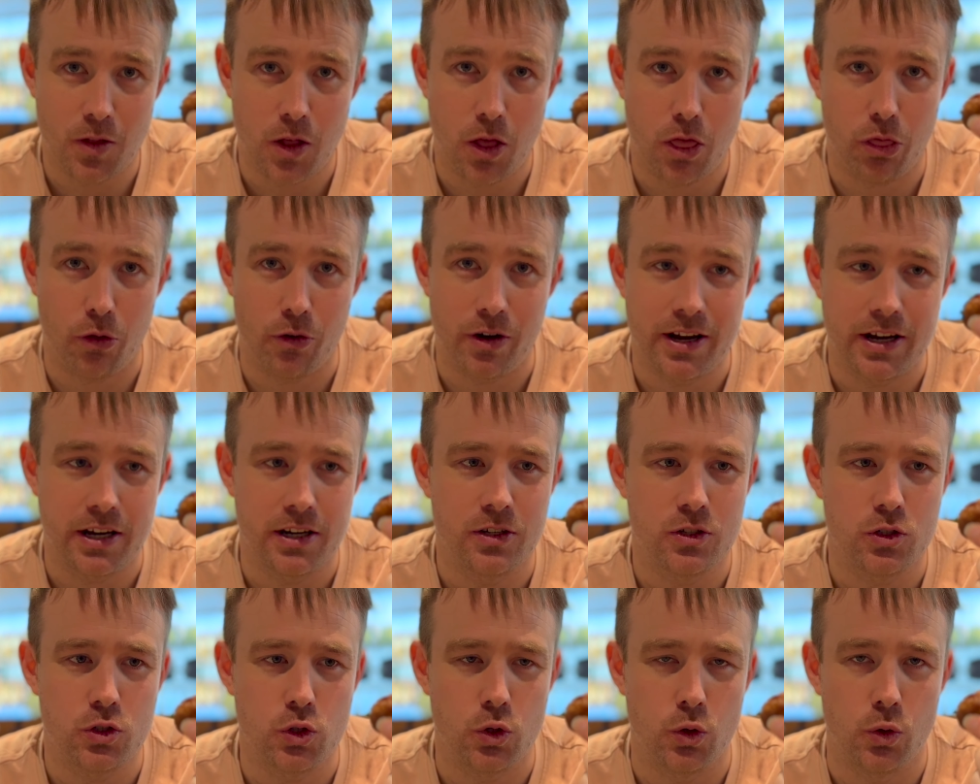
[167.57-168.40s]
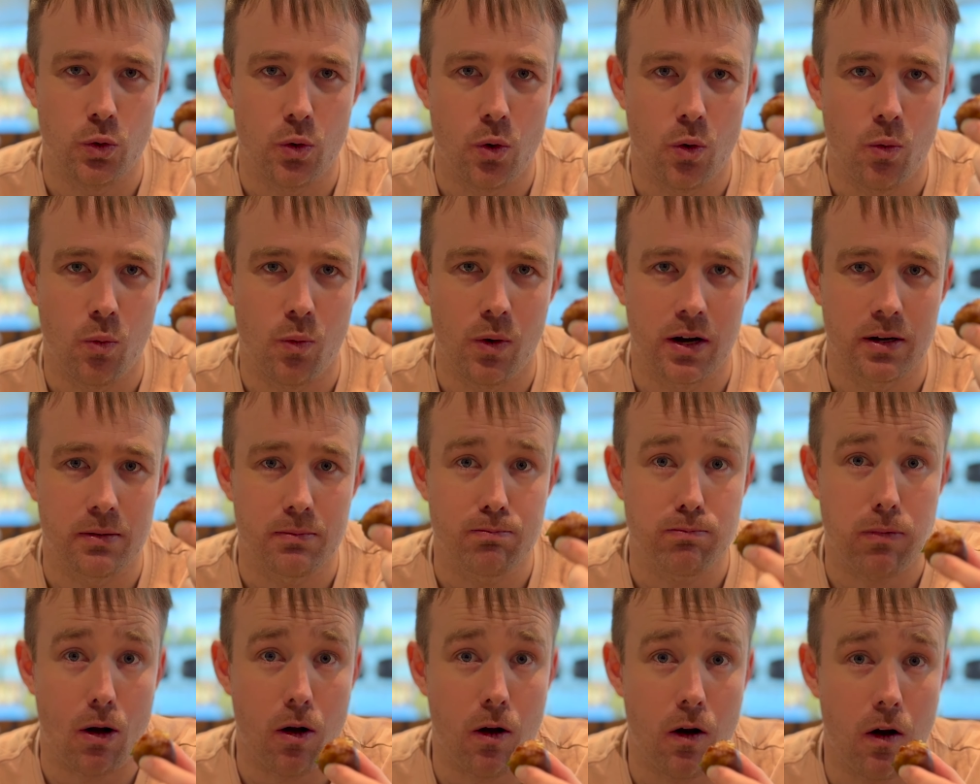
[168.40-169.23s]
3, 2,
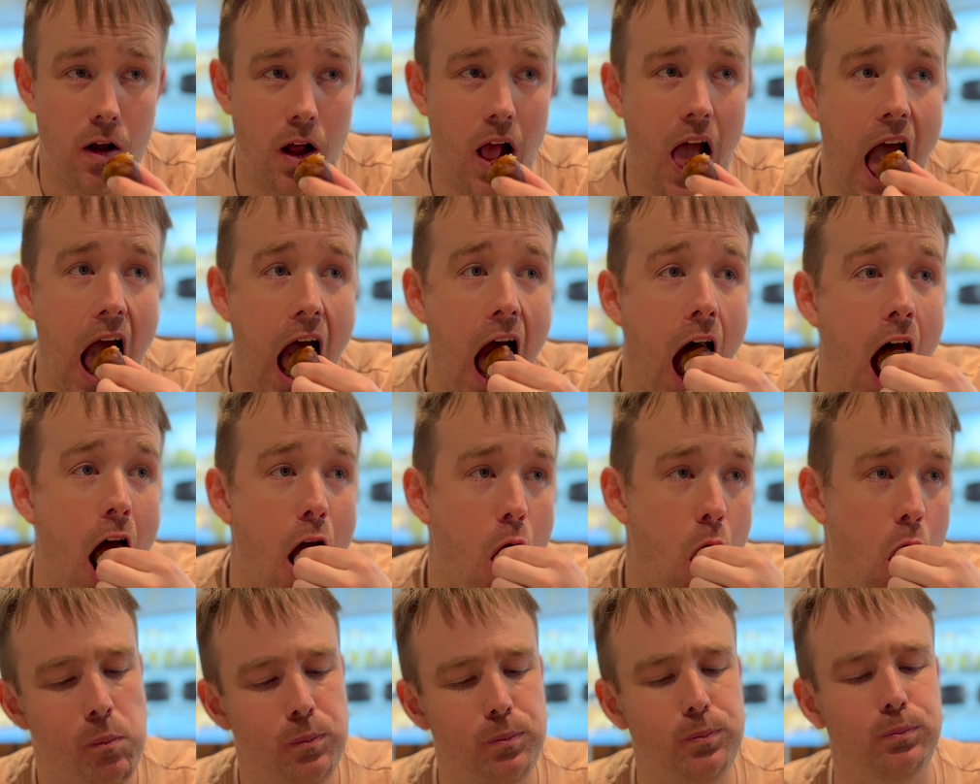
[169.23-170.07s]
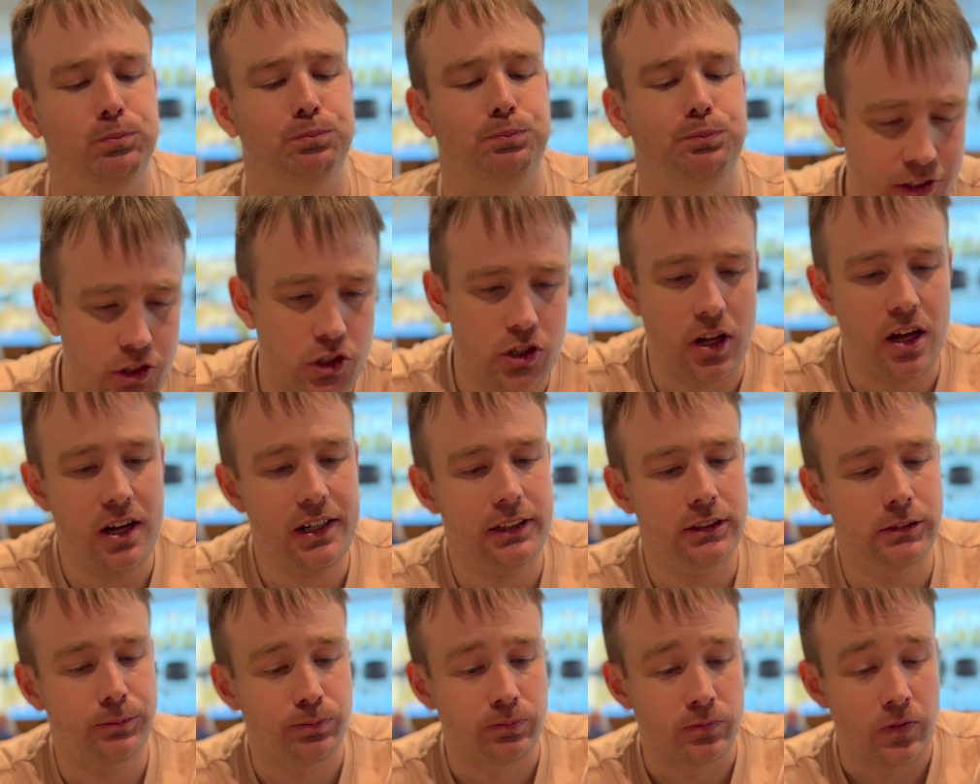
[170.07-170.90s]
1. It's like,
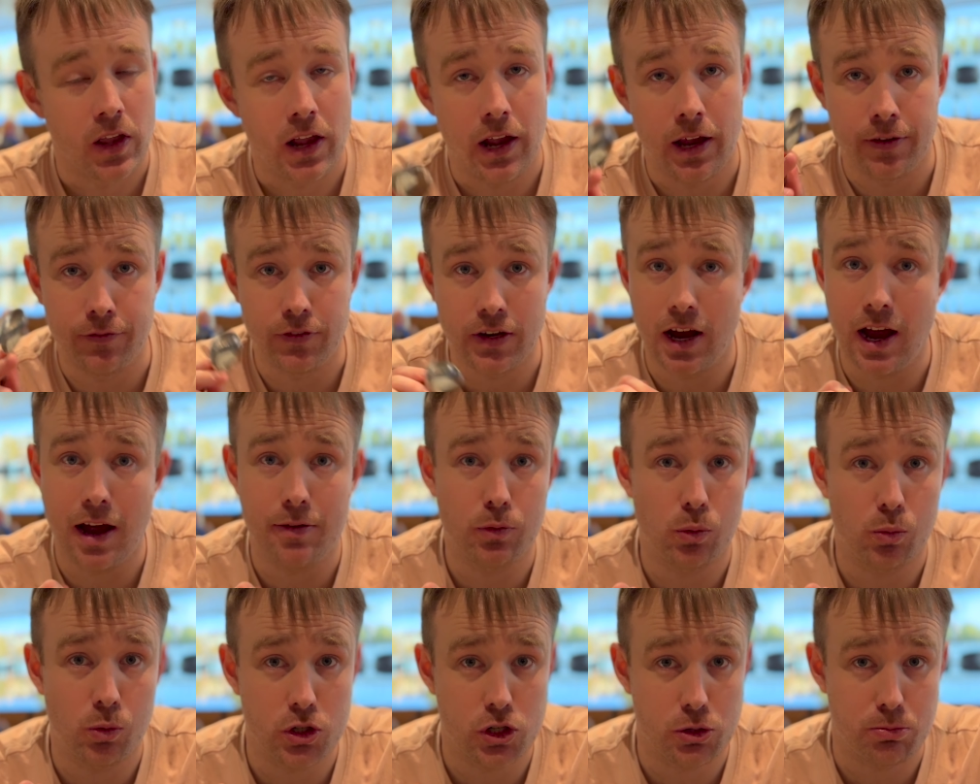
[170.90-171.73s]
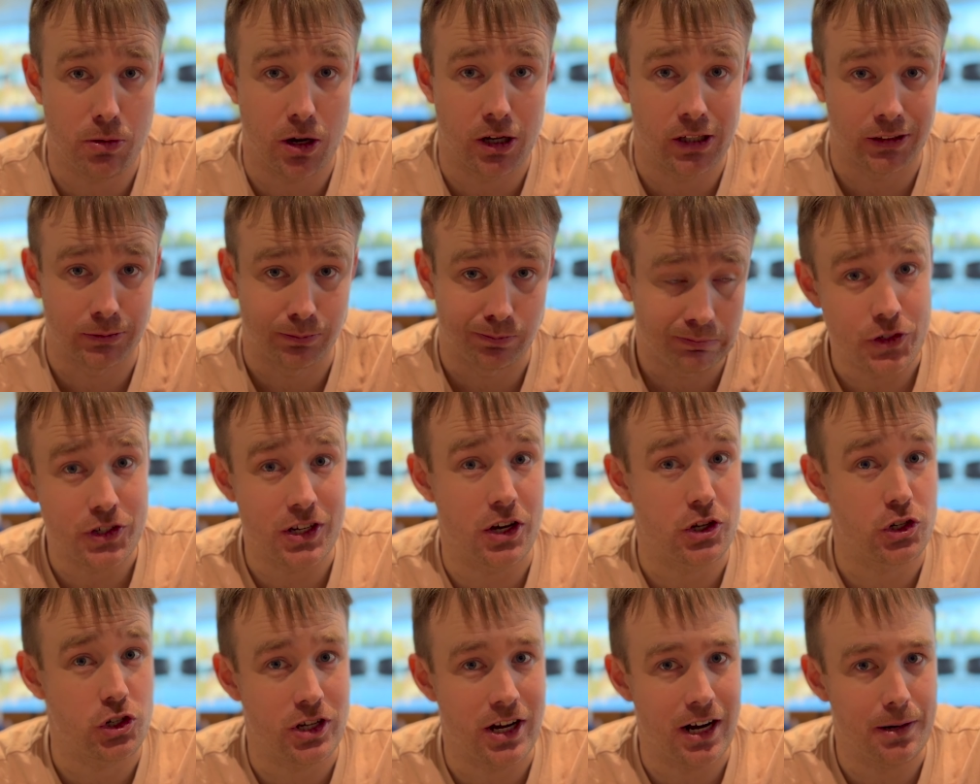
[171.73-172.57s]
if you haven't watched my
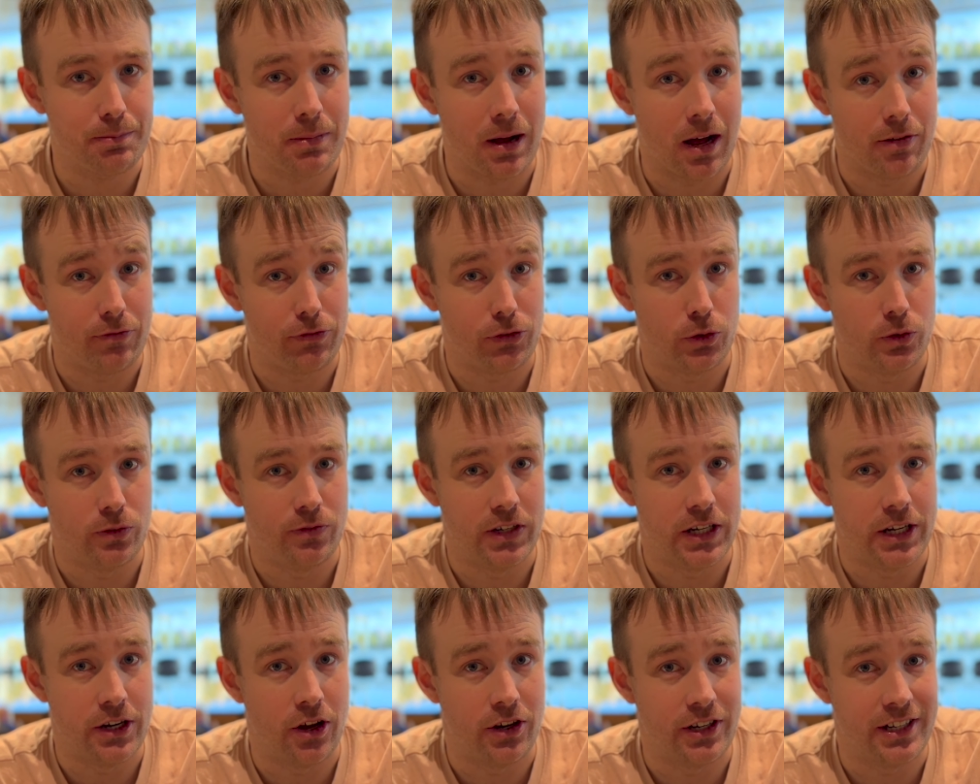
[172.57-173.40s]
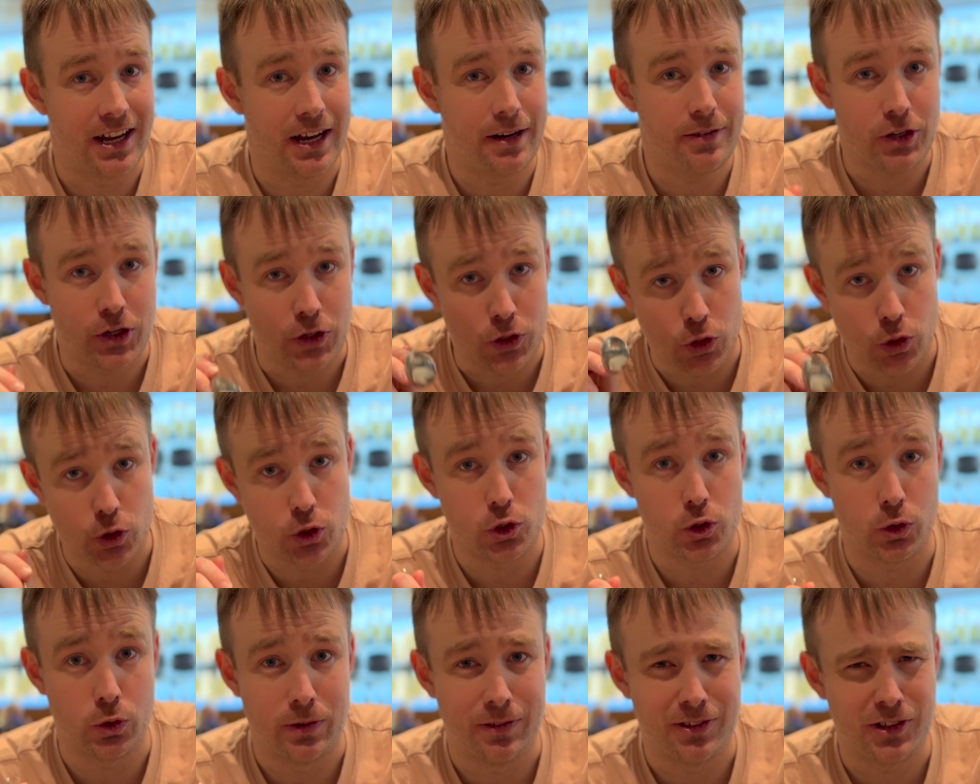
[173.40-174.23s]
Dutch snack bar food video yet, you
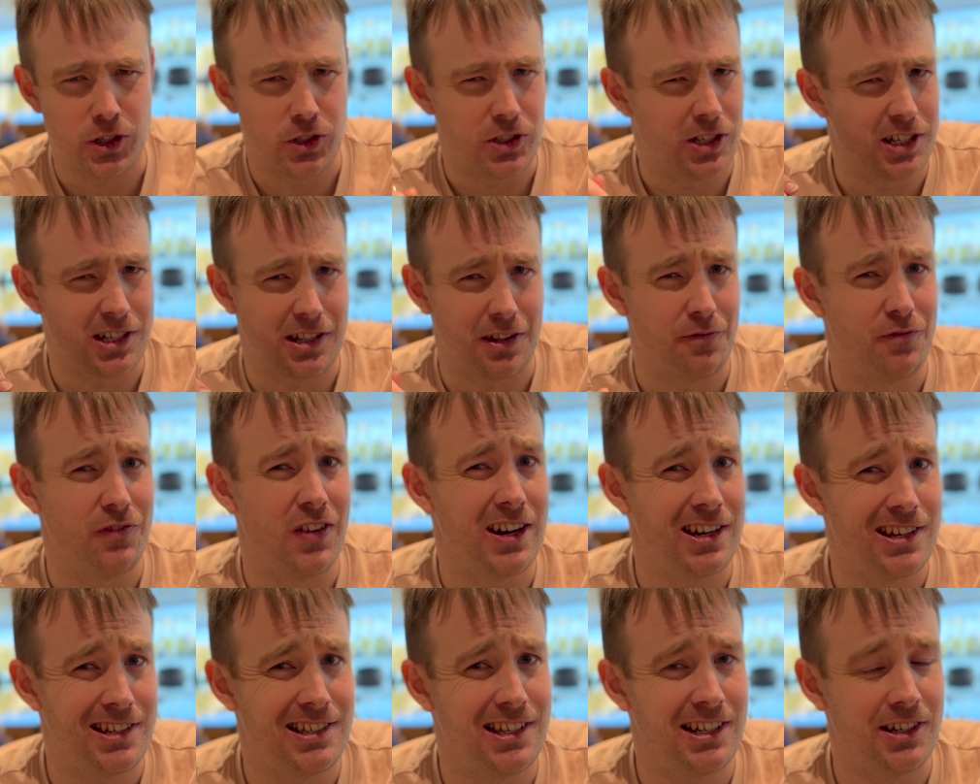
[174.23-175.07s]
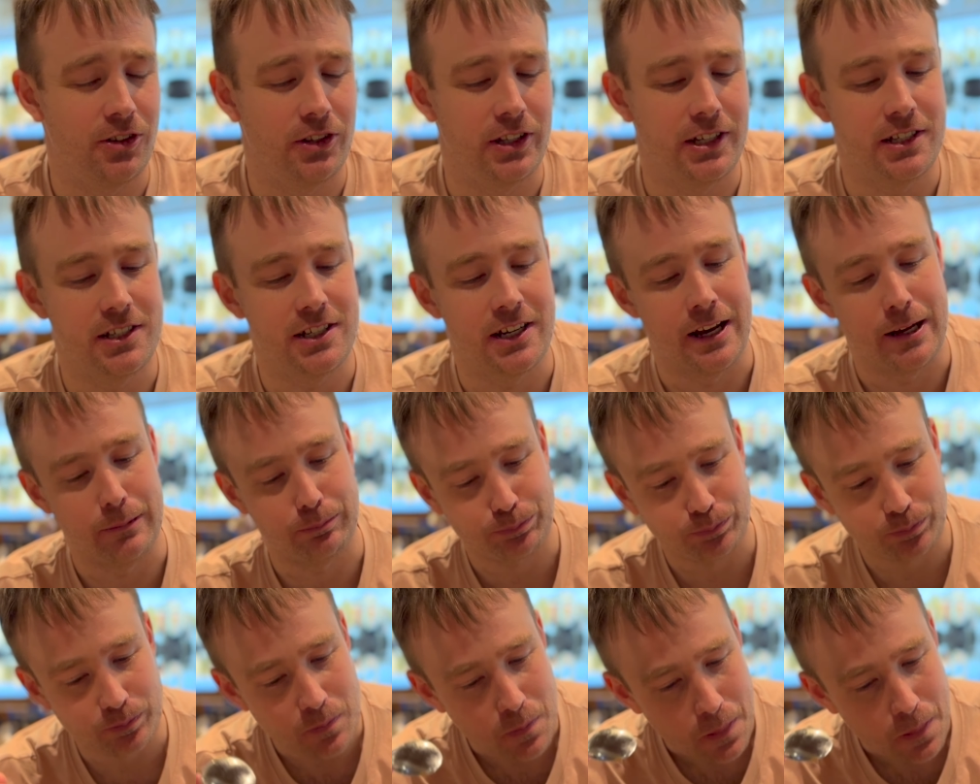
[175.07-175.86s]
should, because it's the funniest thing on the internet.